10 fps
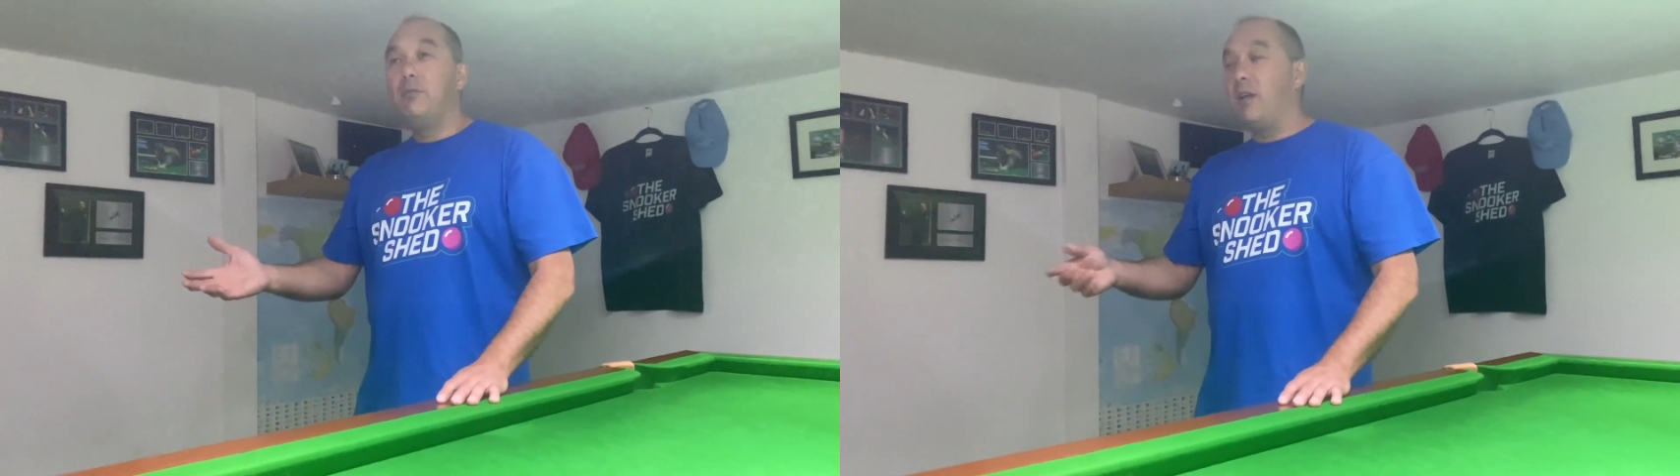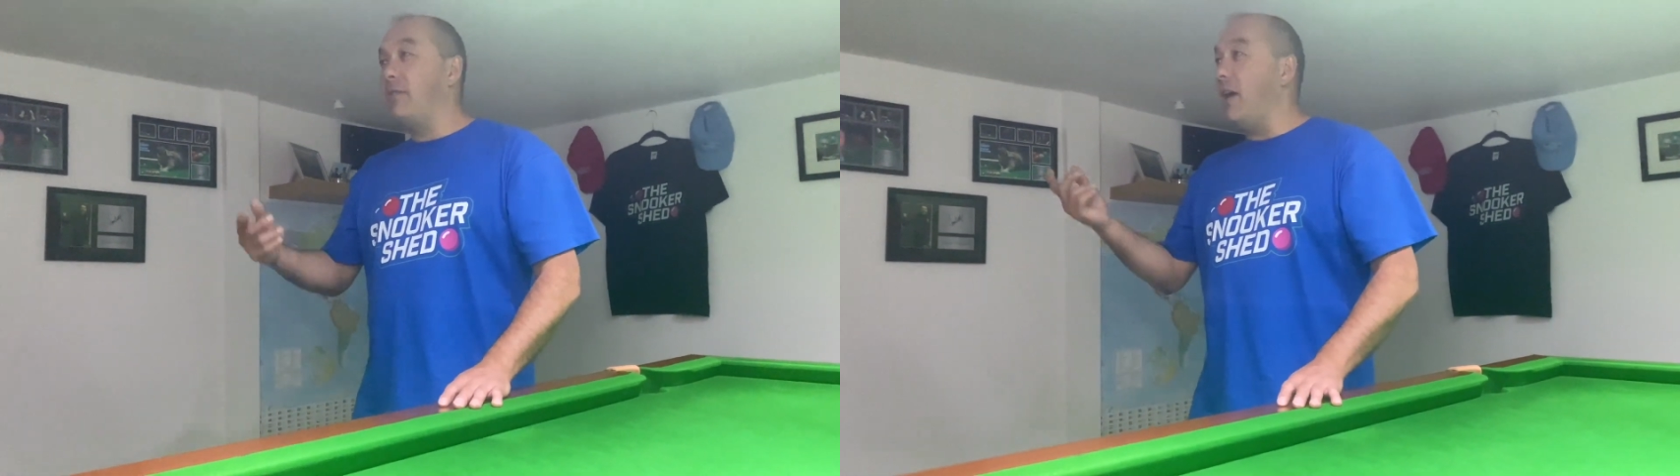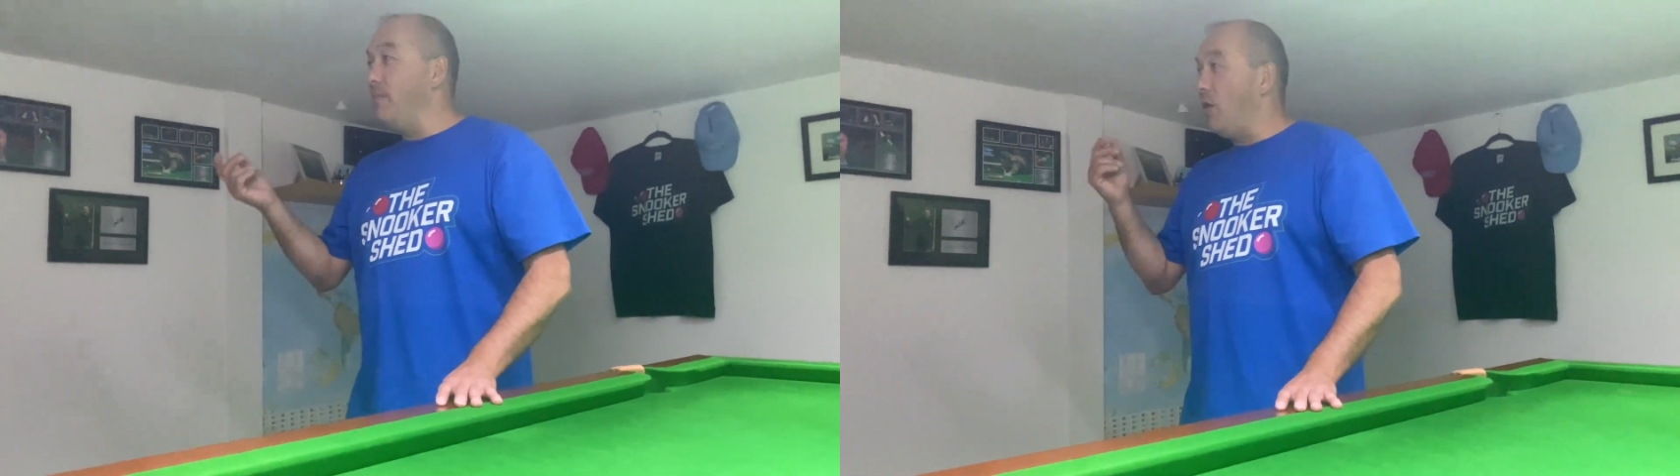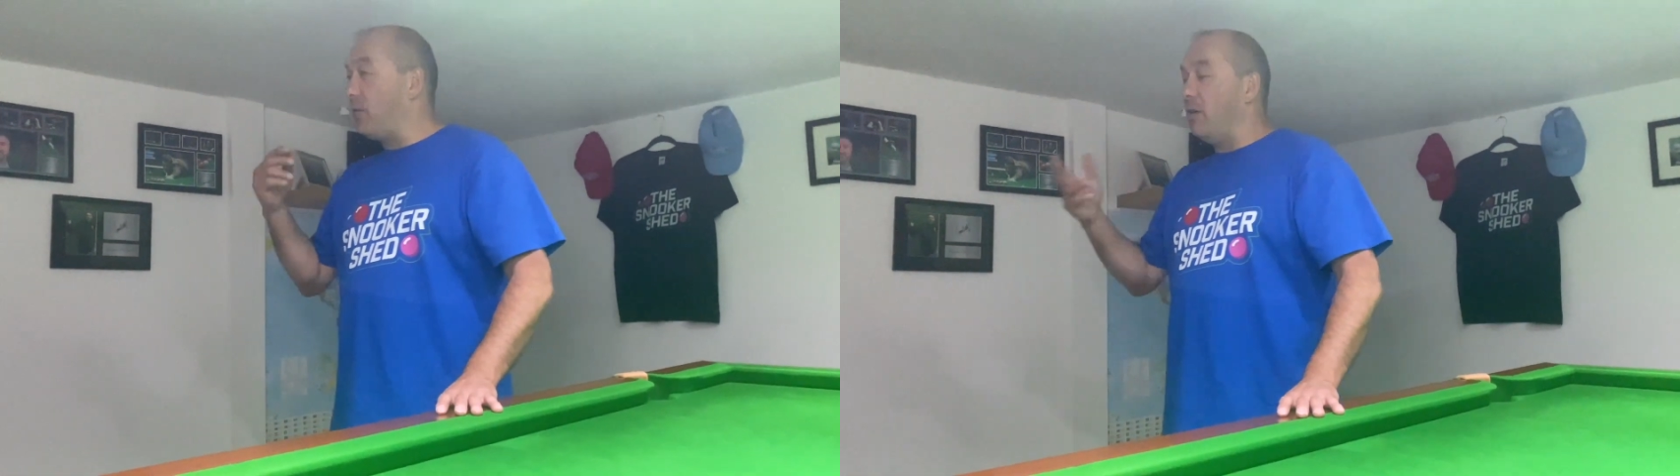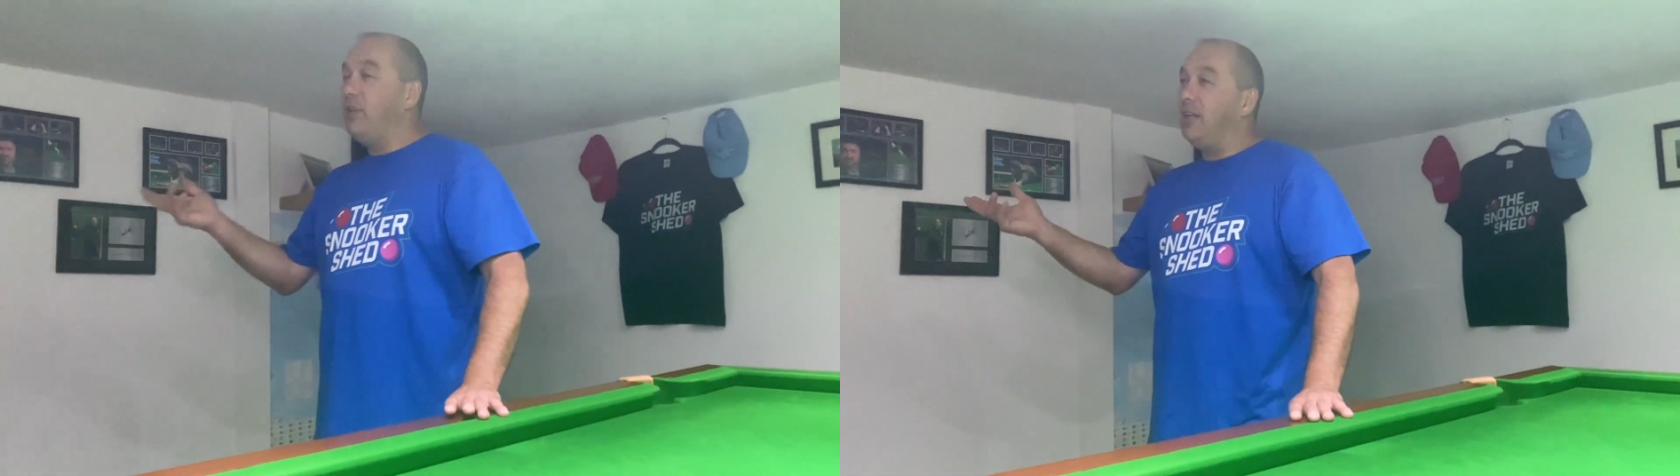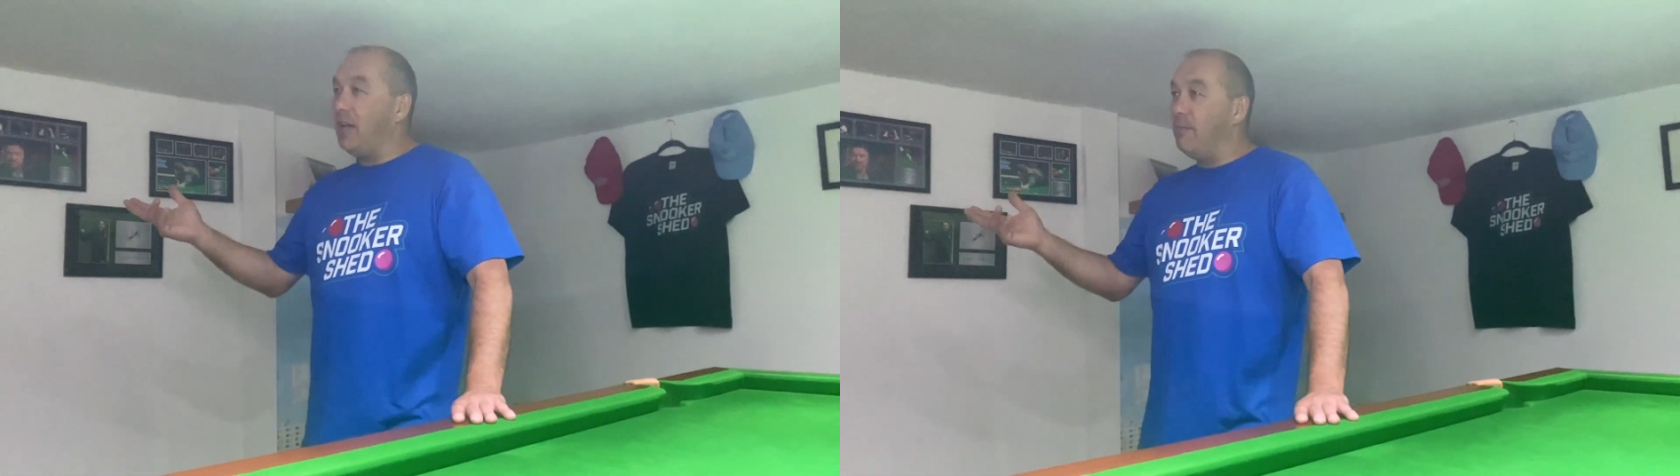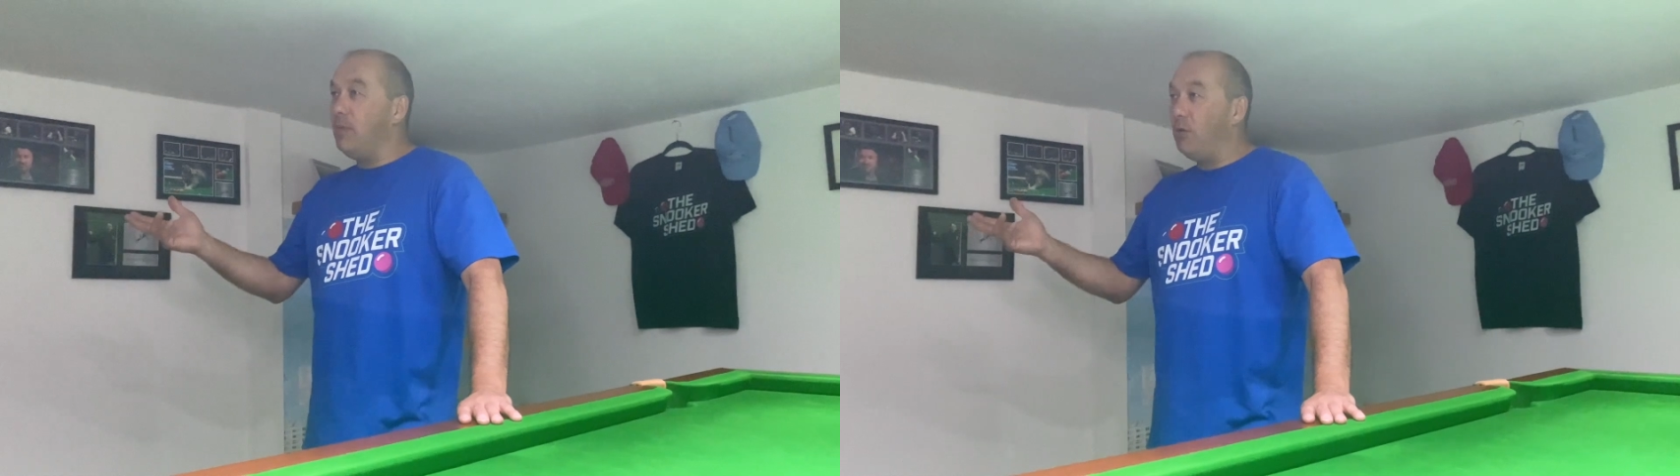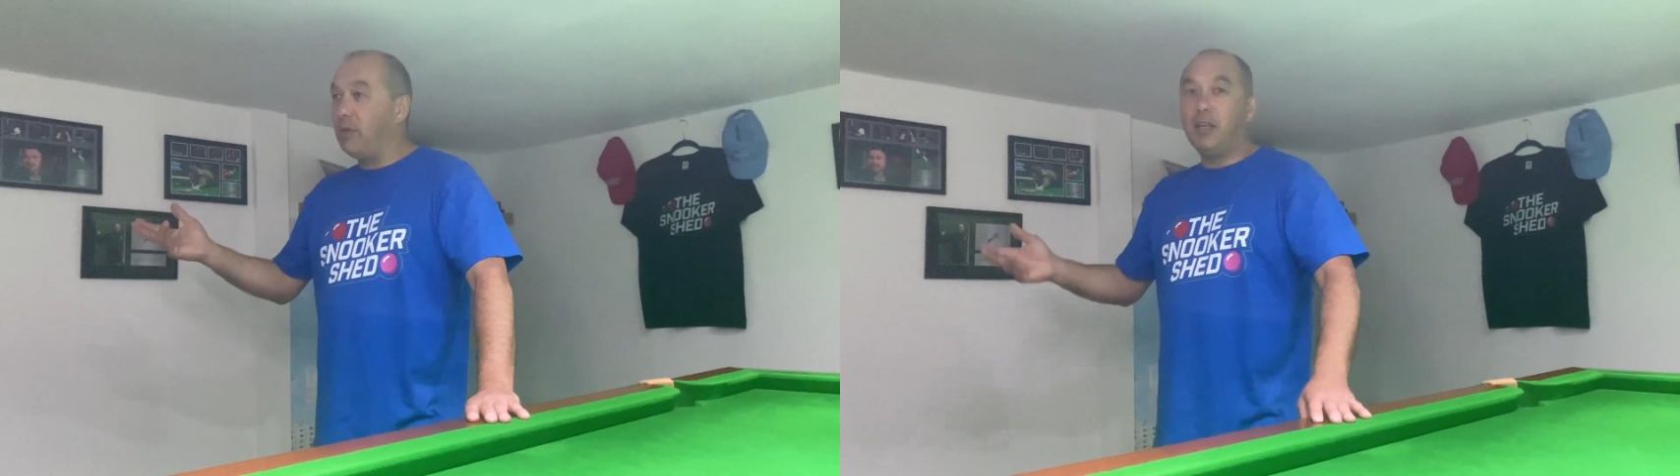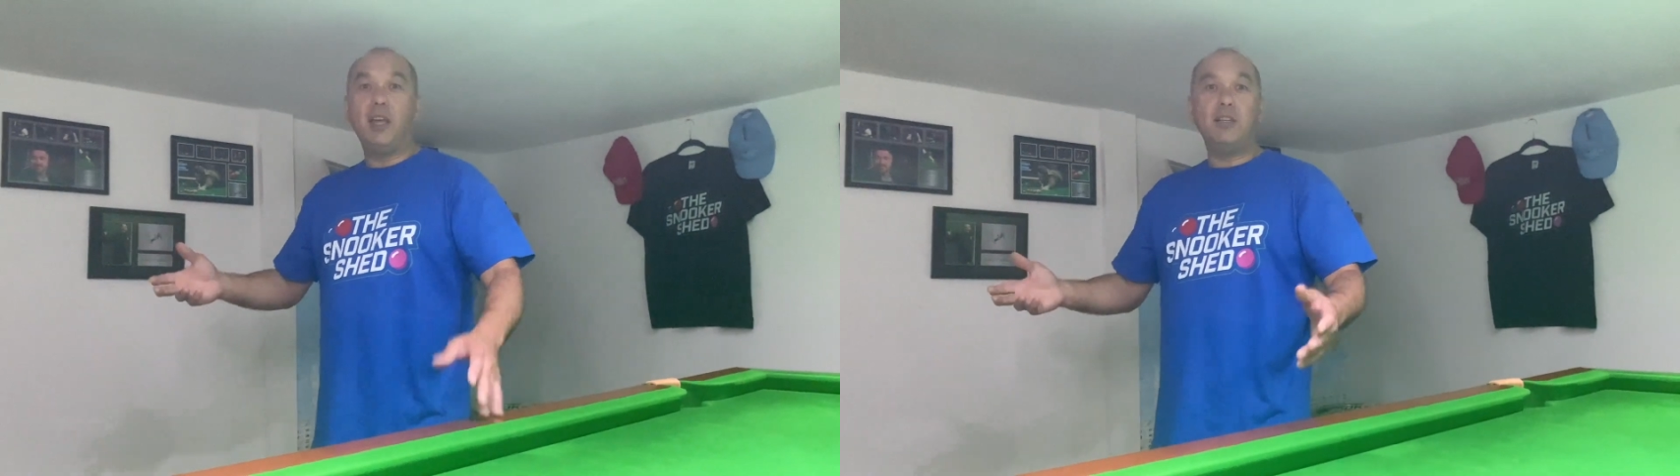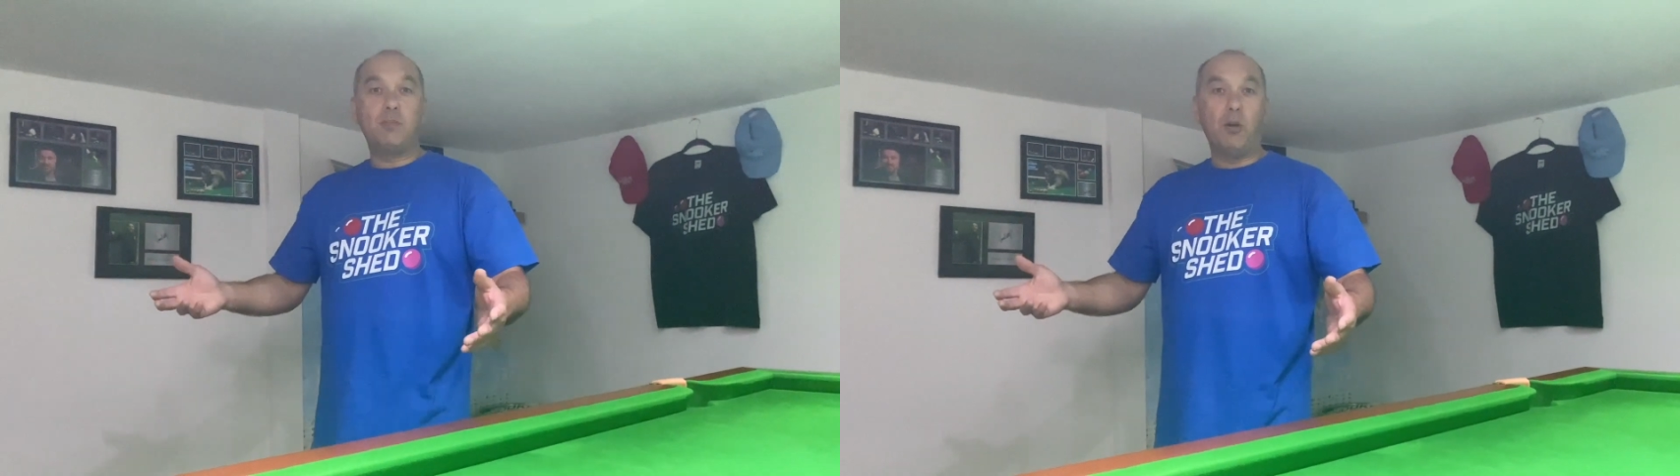Well, I'll get him milk. I'll need to get him milk. He
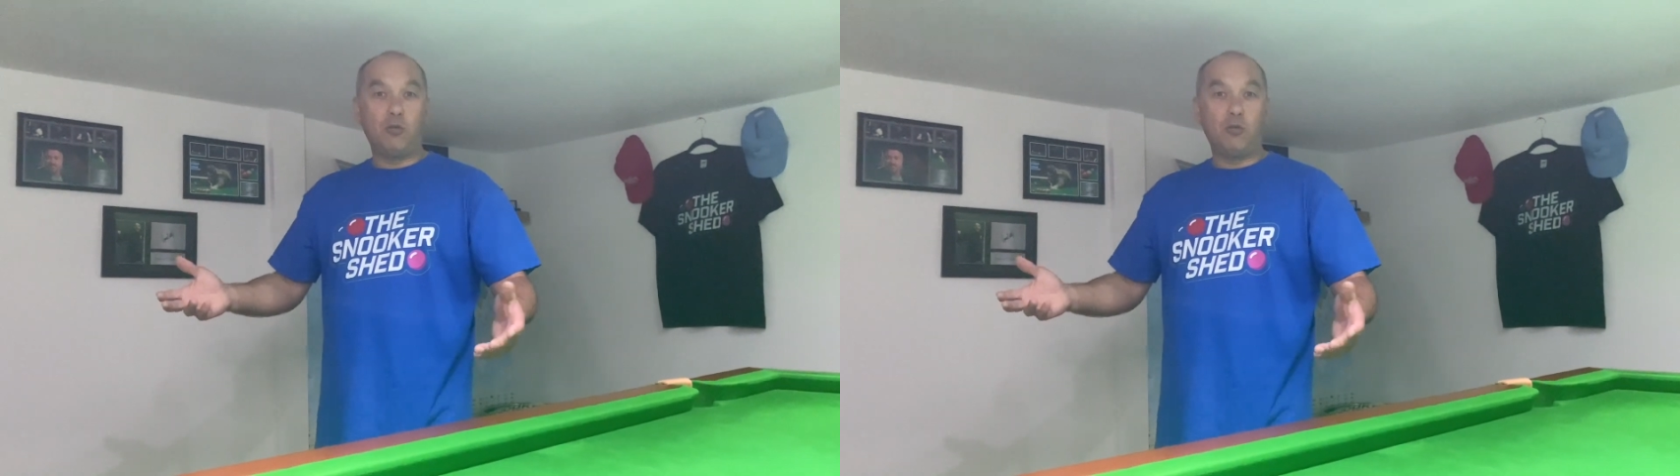likes milk.